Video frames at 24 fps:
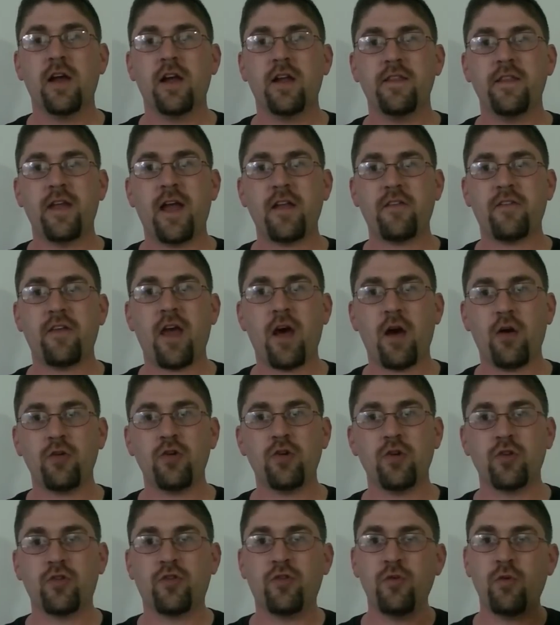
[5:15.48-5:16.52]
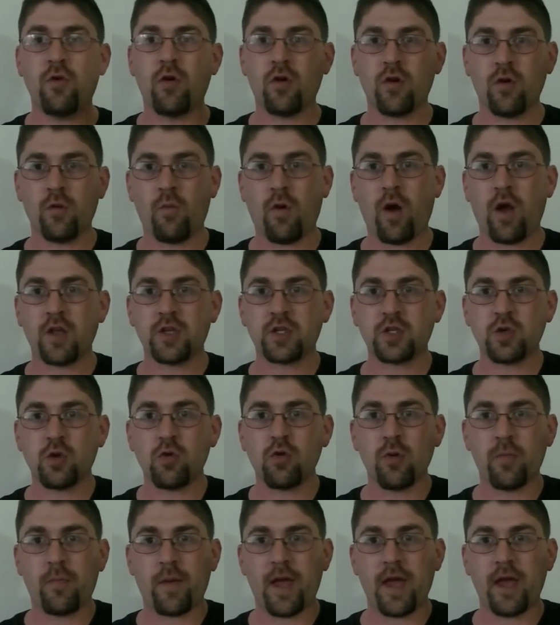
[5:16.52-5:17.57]
And that's how your 200 watt
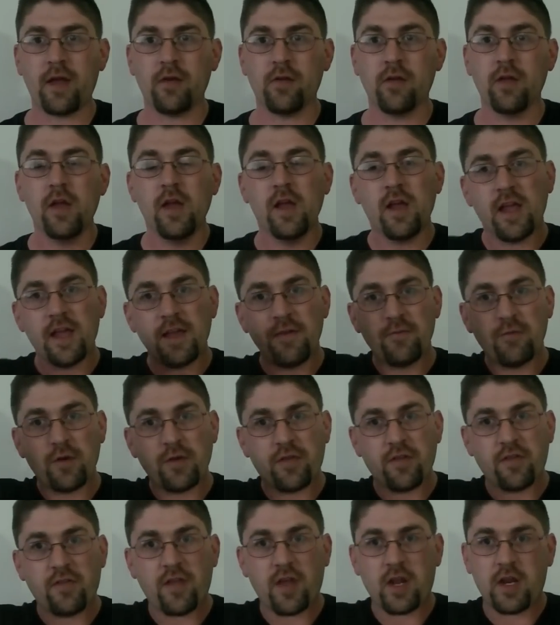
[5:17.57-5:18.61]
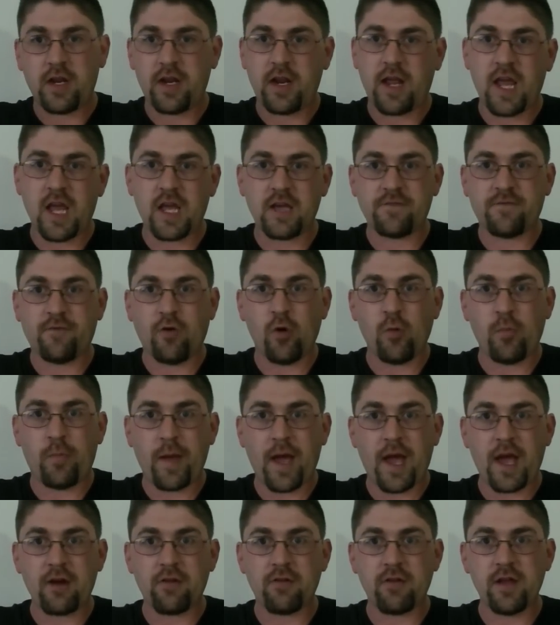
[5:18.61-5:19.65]
solar panel, even with a 10.5 volt
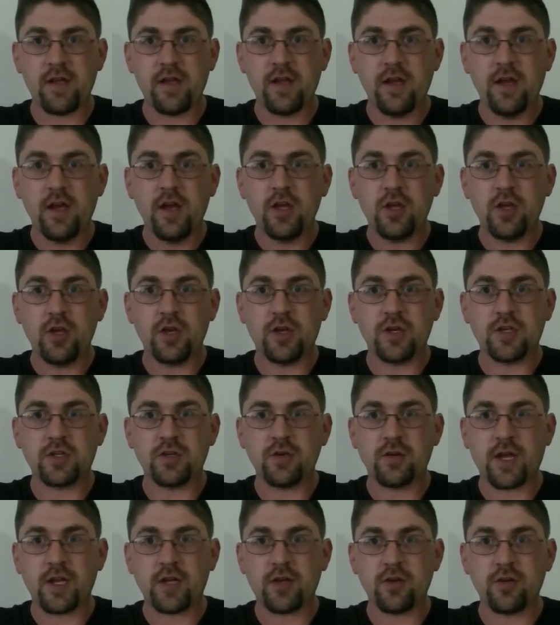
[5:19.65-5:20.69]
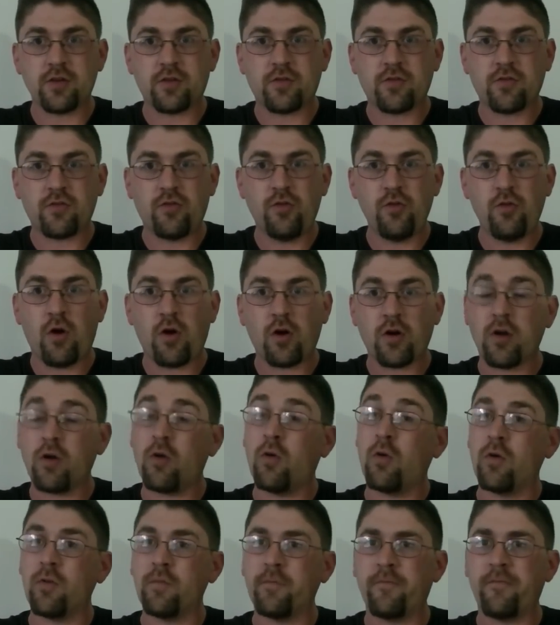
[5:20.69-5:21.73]
battery, you can still get your 200
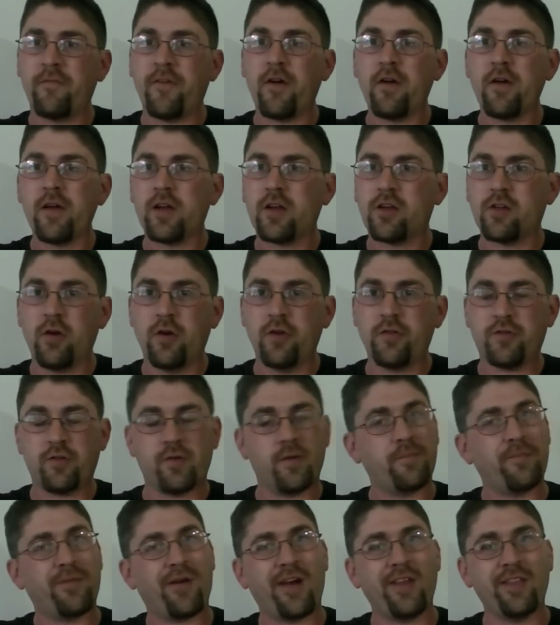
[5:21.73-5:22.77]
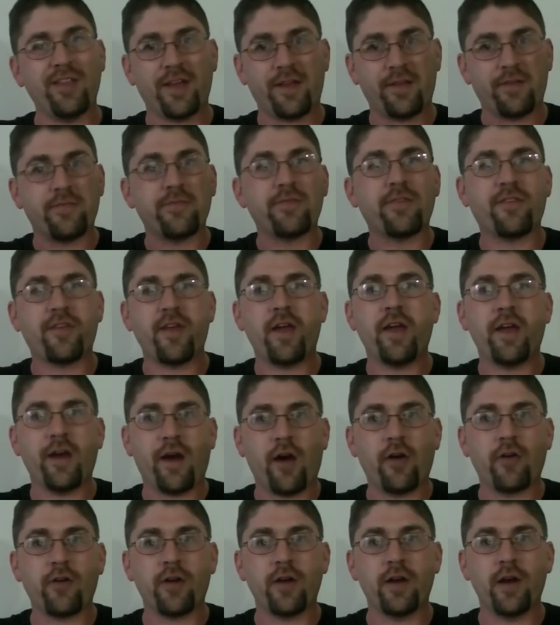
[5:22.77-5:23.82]
or very close to it, probably like say
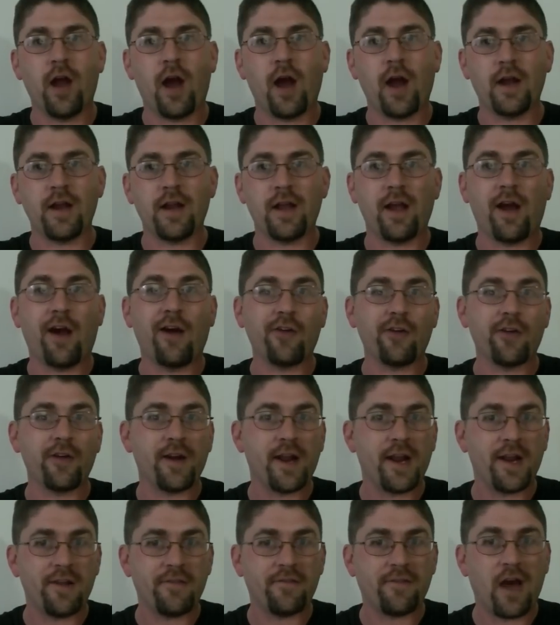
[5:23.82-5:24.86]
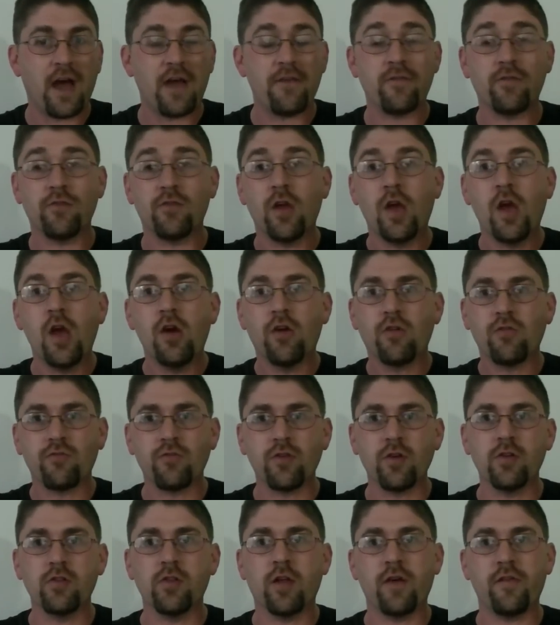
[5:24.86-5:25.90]
190, 185 in
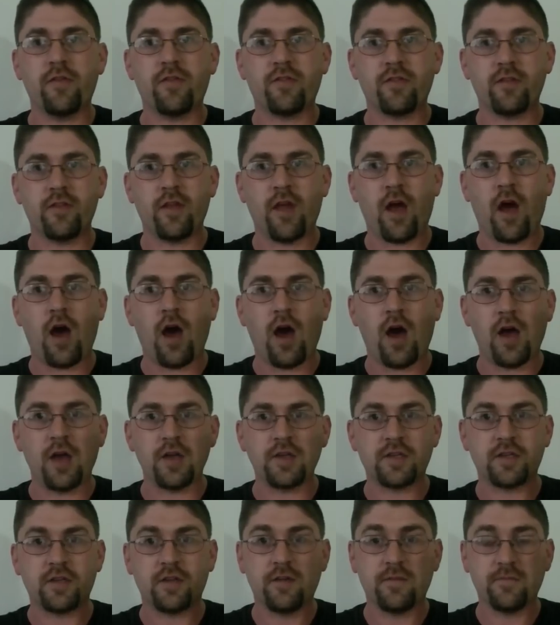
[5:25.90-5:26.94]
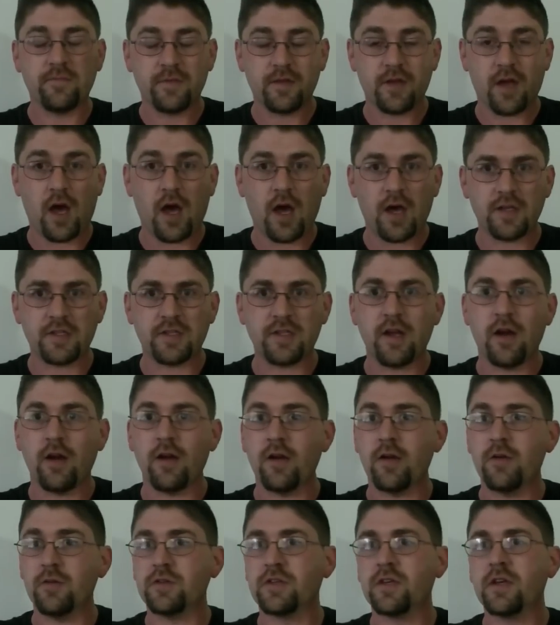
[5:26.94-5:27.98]
real life uh, uh,
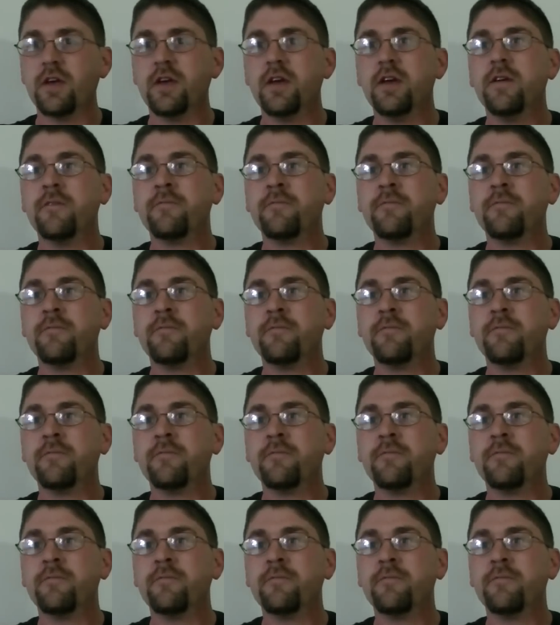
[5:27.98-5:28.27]
scenarios.